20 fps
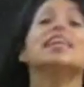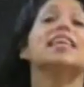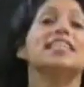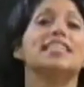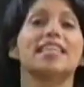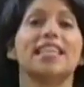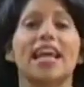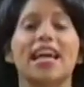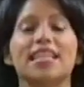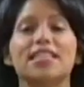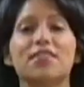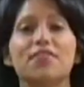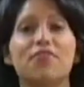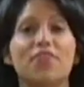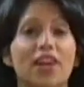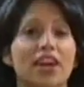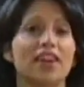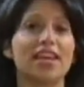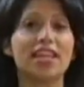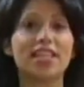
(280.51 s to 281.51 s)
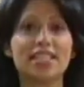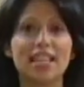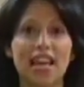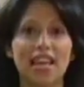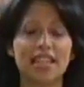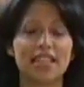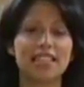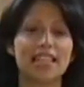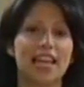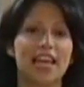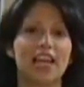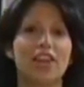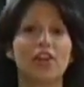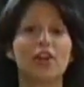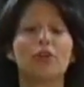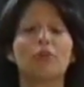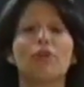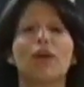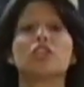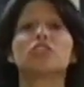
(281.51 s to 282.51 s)
Today is a very exciting day here
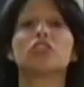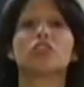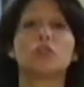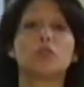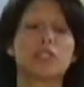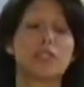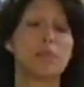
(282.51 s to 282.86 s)
at Rancho Los